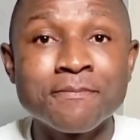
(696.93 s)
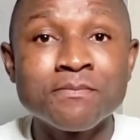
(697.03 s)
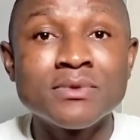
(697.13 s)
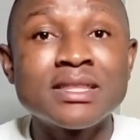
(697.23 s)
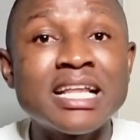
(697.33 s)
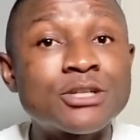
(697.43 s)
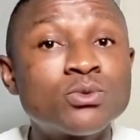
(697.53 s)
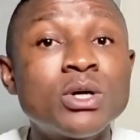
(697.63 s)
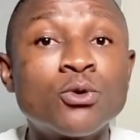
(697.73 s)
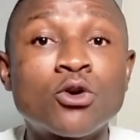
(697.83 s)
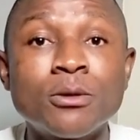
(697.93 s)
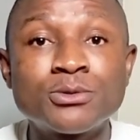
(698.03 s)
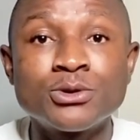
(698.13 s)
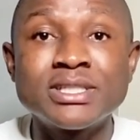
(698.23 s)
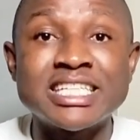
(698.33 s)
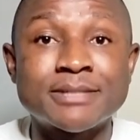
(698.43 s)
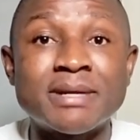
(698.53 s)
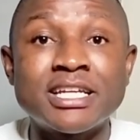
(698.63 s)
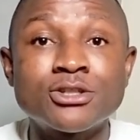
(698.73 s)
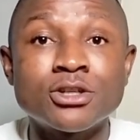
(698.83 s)
That's where we come to this
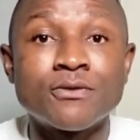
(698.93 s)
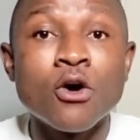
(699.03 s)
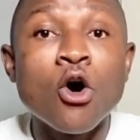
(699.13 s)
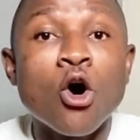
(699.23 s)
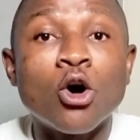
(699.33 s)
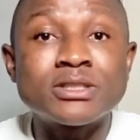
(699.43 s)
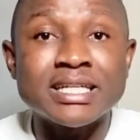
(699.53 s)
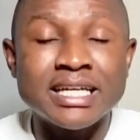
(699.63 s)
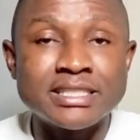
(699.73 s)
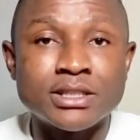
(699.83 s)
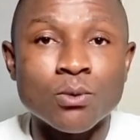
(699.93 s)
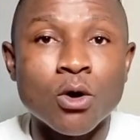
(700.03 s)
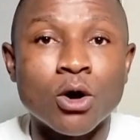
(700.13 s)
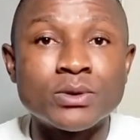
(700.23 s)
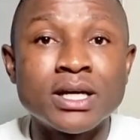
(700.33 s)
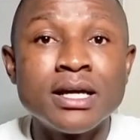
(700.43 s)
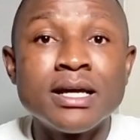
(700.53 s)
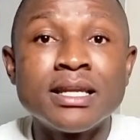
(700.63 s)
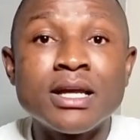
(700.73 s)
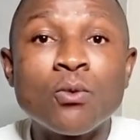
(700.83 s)
explanation of us against the world.
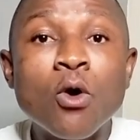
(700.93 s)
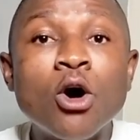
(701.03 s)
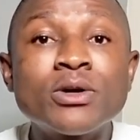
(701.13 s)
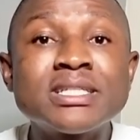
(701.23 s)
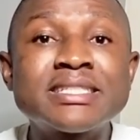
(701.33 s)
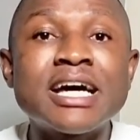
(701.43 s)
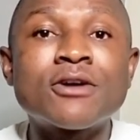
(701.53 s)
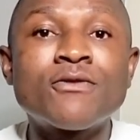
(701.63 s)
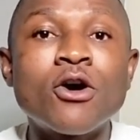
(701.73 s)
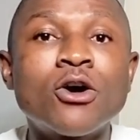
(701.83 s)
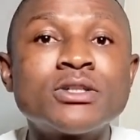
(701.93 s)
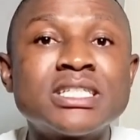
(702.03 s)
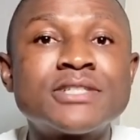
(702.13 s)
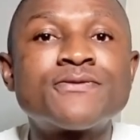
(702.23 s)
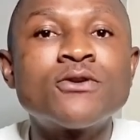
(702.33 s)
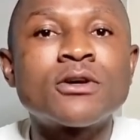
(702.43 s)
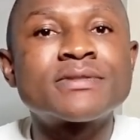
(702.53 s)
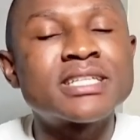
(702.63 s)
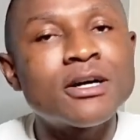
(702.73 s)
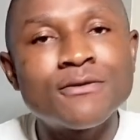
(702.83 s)
The world inside of us is full of
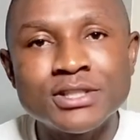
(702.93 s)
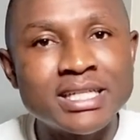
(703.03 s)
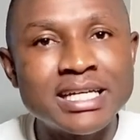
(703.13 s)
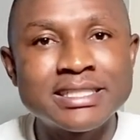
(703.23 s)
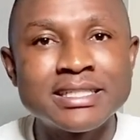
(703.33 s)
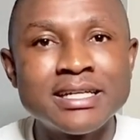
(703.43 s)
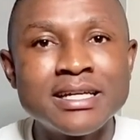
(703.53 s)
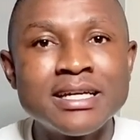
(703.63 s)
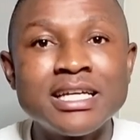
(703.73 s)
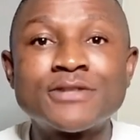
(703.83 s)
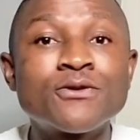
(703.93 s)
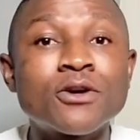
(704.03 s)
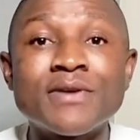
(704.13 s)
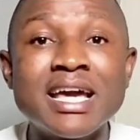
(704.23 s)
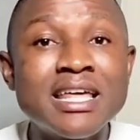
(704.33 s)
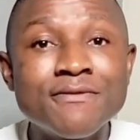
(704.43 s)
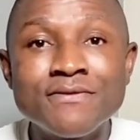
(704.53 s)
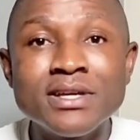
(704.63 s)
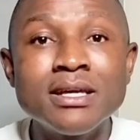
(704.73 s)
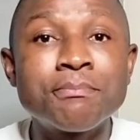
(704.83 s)
selfishness. It's full of
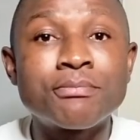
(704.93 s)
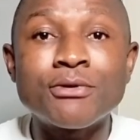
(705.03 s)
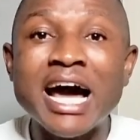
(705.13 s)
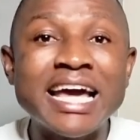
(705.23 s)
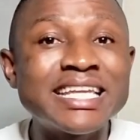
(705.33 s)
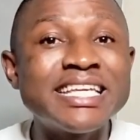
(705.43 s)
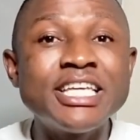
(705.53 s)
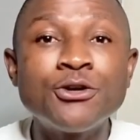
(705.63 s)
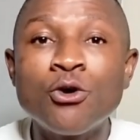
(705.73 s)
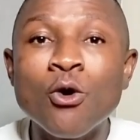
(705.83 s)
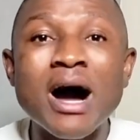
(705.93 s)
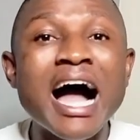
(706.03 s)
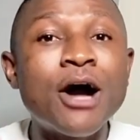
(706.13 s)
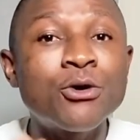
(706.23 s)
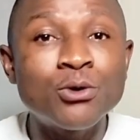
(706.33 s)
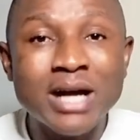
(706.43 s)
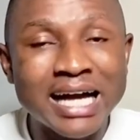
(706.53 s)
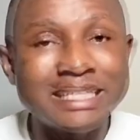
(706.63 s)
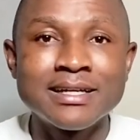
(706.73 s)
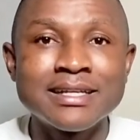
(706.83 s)
envy, pride, ego,
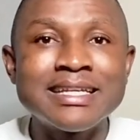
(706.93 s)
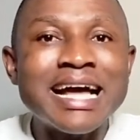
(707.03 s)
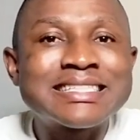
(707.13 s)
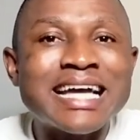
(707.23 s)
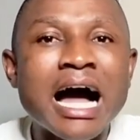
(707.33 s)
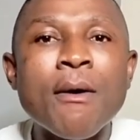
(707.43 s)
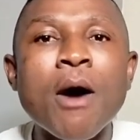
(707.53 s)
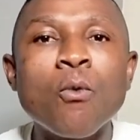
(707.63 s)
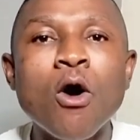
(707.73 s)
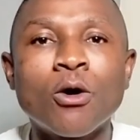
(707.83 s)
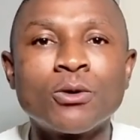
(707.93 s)
arrogance. That's our world.